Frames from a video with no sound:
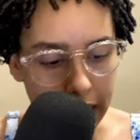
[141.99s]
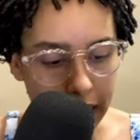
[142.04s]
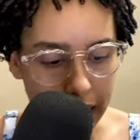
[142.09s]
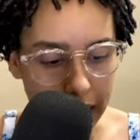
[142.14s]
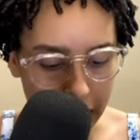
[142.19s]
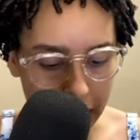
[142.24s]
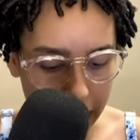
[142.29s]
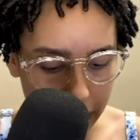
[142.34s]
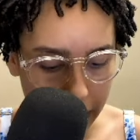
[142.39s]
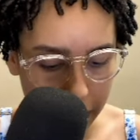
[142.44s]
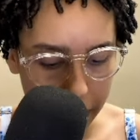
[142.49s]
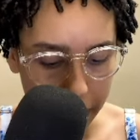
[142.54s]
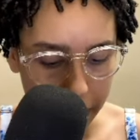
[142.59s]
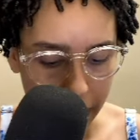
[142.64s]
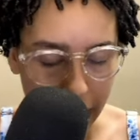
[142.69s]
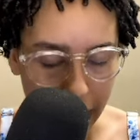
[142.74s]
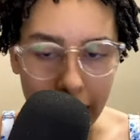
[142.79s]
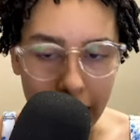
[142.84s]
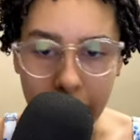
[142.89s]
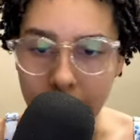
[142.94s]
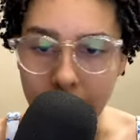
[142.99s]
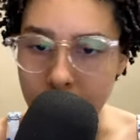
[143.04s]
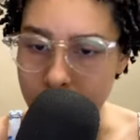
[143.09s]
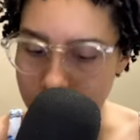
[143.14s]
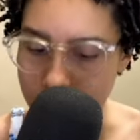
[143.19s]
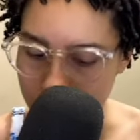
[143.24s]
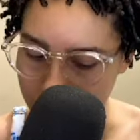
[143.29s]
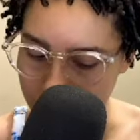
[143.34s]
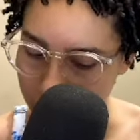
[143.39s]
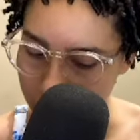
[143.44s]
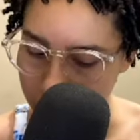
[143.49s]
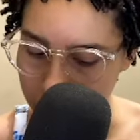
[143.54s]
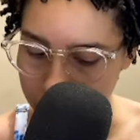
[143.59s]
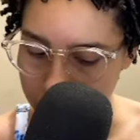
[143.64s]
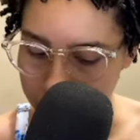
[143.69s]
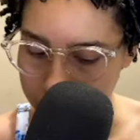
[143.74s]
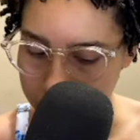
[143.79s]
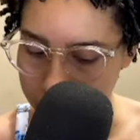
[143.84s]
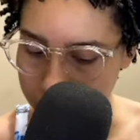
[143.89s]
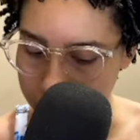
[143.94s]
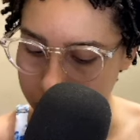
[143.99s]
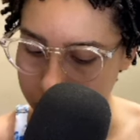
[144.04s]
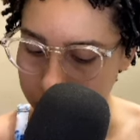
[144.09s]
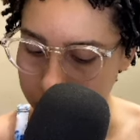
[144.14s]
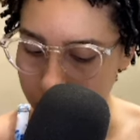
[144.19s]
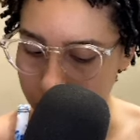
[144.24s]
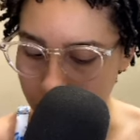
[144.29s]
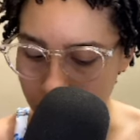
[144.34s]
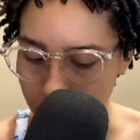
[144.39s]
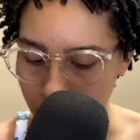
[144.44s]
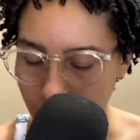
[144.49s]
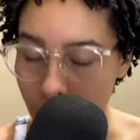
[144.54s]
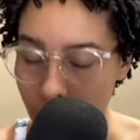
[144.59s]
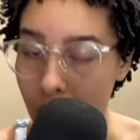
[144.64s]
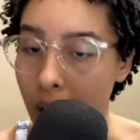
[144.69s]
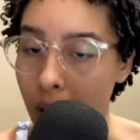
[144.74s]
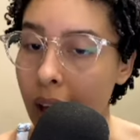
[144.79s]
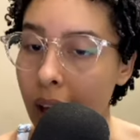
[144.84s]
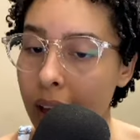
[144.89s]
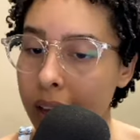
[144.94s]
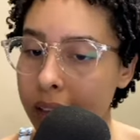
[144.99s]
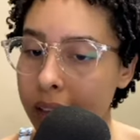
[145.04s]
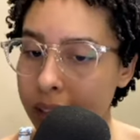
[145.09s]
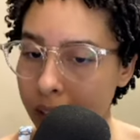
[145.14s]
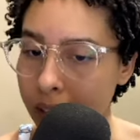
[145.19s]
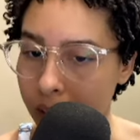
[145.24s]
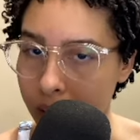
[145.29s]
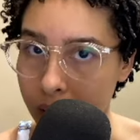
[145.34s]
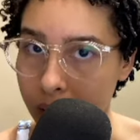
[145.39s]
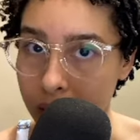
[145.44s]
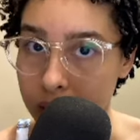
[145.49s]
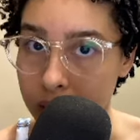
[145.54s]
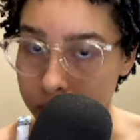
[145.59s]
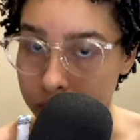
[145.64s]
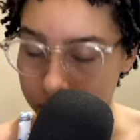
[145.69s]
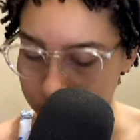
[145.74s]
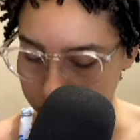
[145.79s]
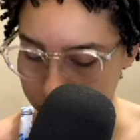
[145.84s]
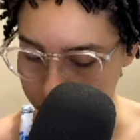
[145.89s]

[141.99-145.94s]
I could say, I can